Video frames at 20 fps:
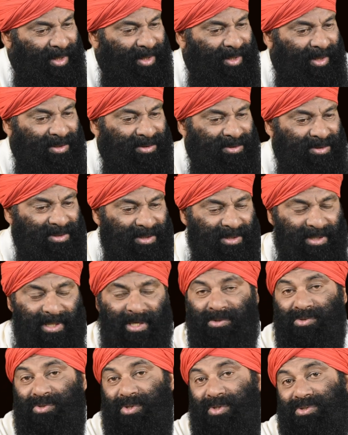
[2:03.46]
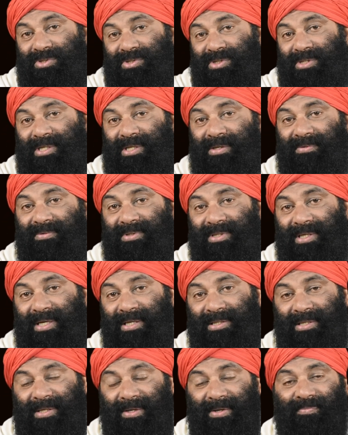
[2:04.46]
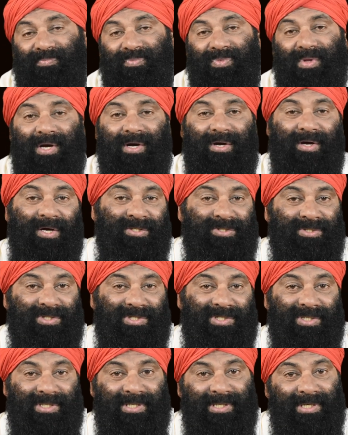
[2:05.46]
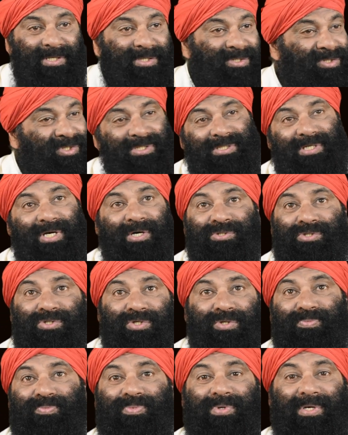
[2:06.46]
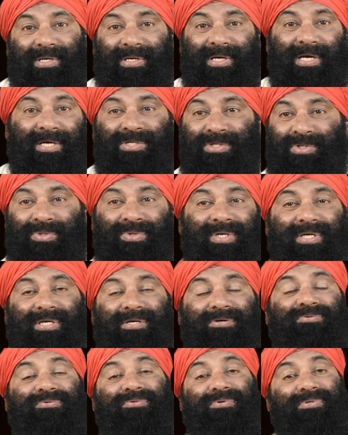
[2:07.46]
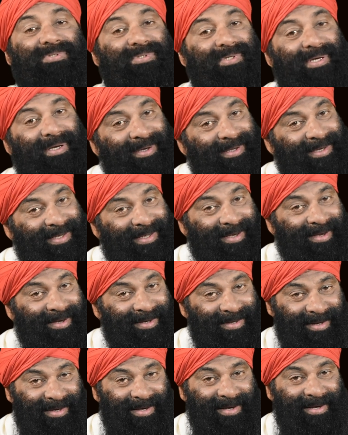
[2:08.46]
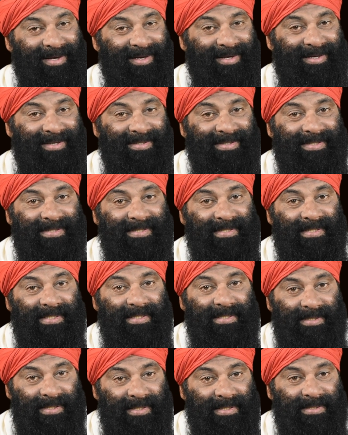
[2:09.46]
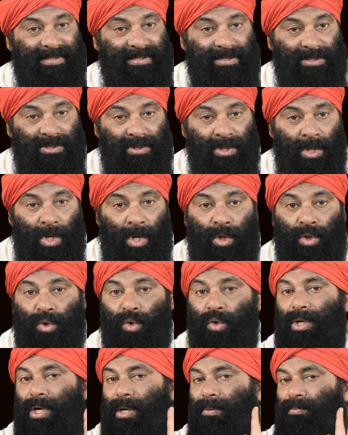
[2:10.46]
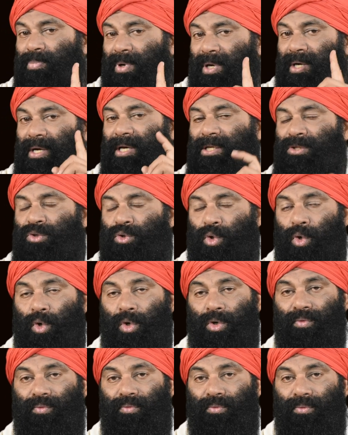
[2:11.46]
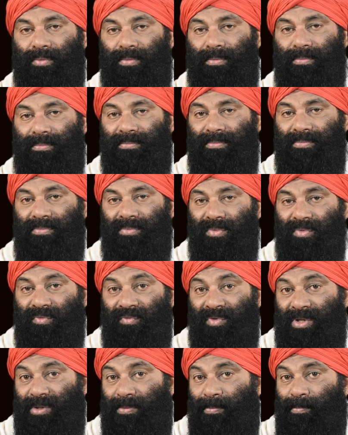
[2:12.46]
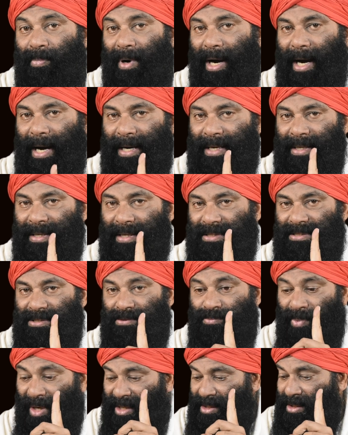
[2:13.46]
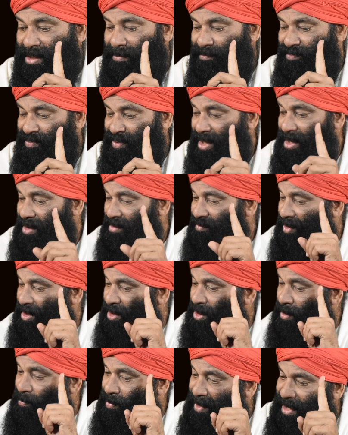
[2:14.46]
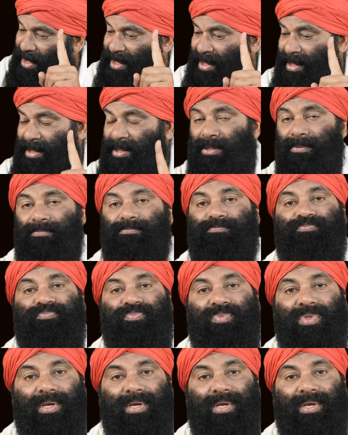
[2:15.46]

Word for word: man constructs a house, also he will tell the engineer, "This house should be a unique in this area." Yeah, yes, you can build a throne with bayonets, but when you build it,